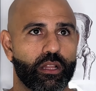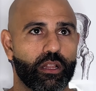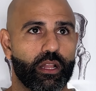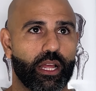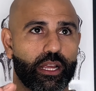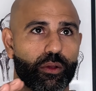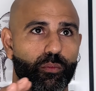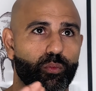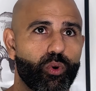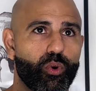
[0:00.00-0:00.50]

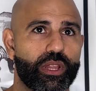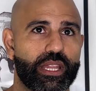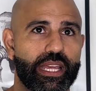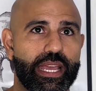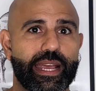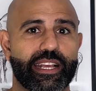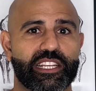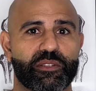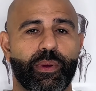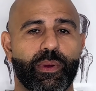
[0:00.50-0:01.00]
like what the
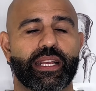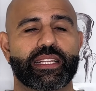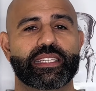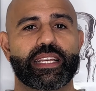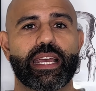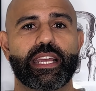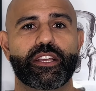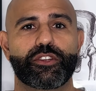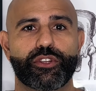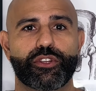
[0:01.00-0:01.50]

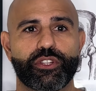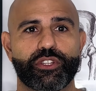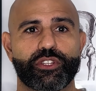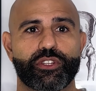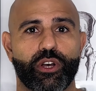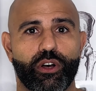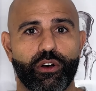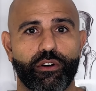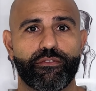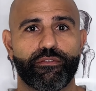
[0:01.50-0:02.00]
expectations
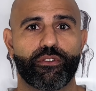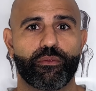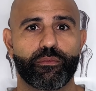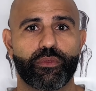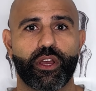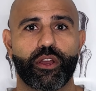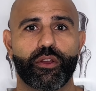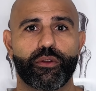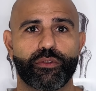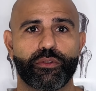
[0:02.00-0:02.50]
are from
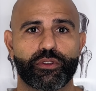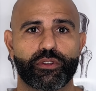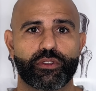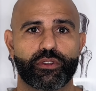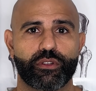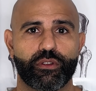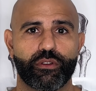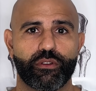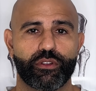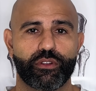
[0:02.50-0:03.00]
those